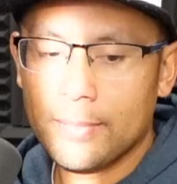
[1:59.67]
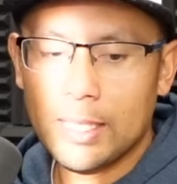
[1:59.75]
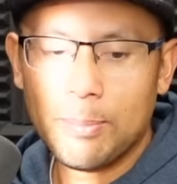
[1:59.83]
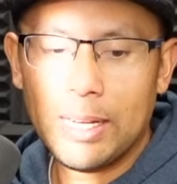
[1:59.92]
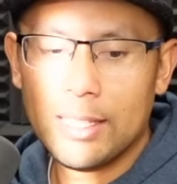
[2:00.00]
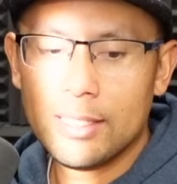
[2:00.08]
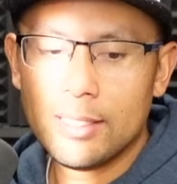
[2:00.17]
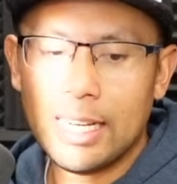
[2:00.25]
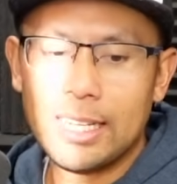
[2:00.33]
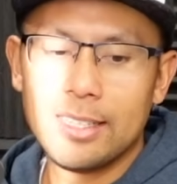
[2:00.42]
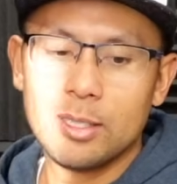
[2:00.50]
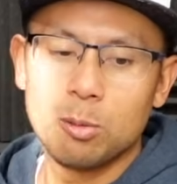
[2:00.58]
this
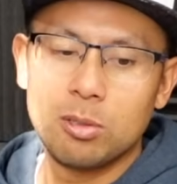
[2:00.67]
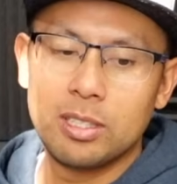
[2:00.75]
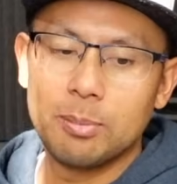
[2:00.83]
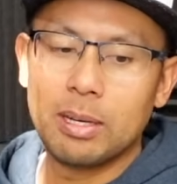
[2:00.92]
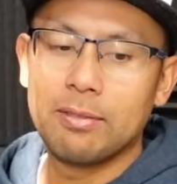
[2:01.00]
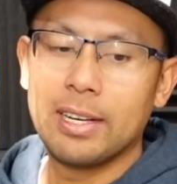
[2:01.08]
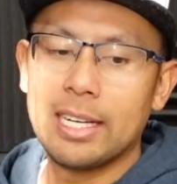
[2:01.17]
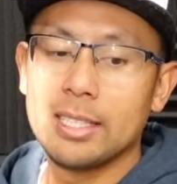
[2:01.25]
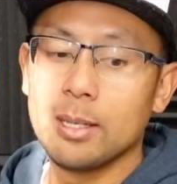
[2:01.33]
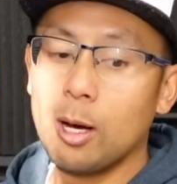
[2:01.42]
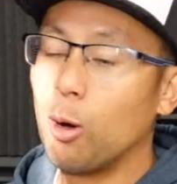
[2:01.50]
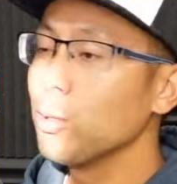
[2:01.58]
light is really in my face.
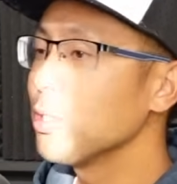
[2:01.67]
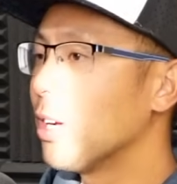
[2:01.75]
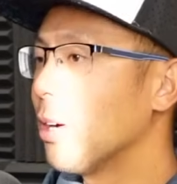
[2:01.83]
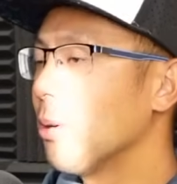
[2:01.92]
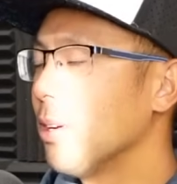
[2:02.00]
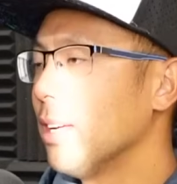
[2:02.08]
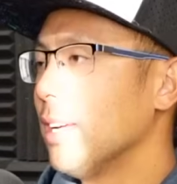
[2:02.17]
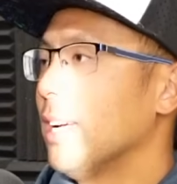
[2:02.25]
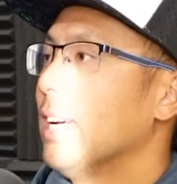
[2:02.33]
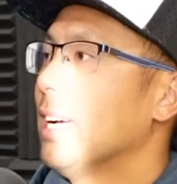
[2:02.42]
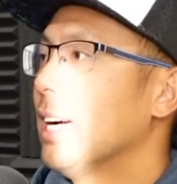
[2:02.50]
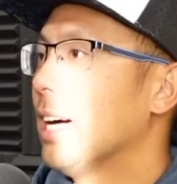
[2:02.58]
Also,
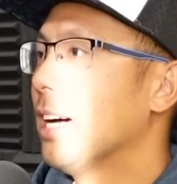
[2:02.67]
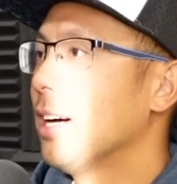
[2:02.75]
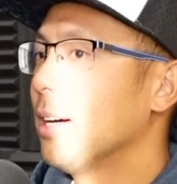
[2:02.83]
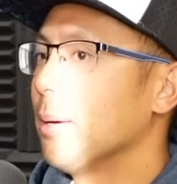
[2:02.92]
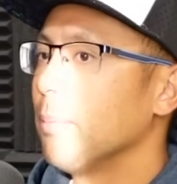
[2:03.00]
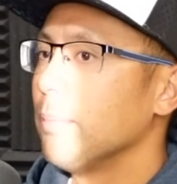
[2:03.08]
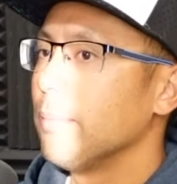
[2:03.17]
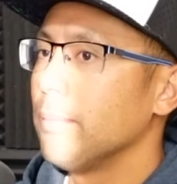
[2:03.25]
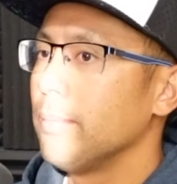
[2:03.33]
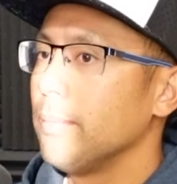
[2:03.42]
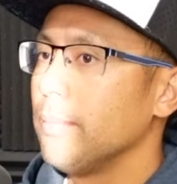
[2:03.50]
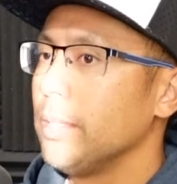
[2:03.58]
some
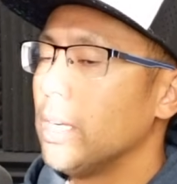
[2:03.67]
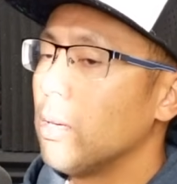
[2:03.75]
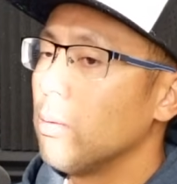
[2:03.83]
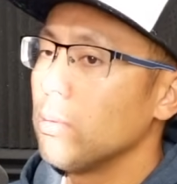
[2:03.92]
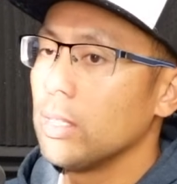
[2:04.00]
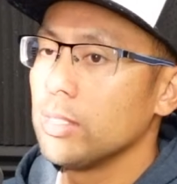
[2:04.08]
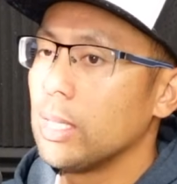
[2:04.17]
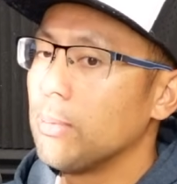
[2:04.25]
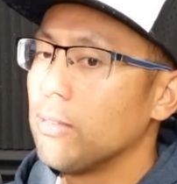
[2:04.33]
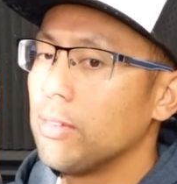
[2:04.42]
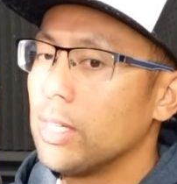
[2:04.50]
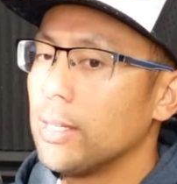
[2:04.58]

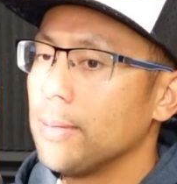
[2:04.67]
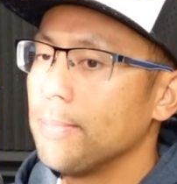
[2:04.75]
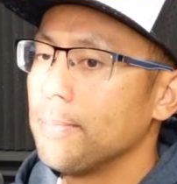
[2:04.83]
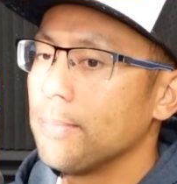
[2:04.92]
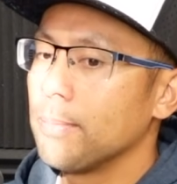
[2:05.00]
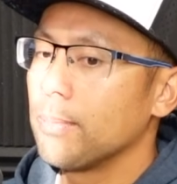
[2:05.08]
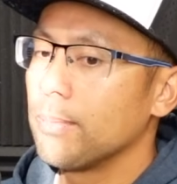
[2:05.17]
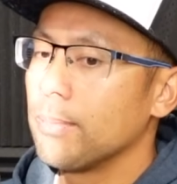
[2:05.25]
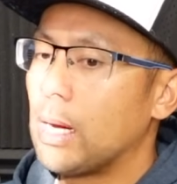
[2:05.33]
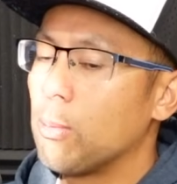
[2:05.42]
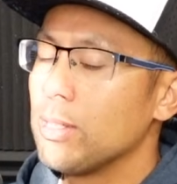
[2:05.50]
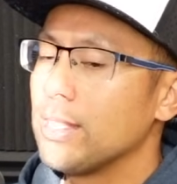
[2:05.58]
of them,
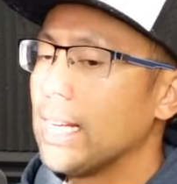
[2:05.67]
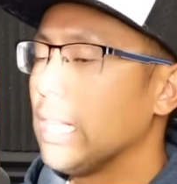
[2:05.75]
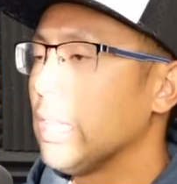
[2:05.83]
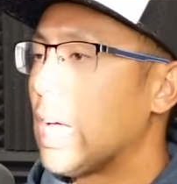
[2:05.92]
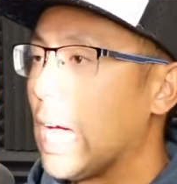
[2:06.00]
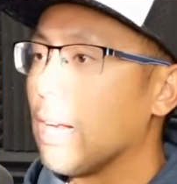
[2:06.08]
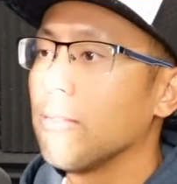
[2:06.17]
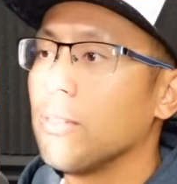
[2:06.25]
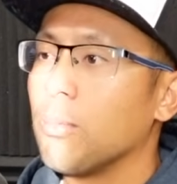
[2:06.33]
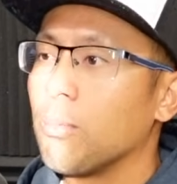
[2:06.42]
I would say a lot of them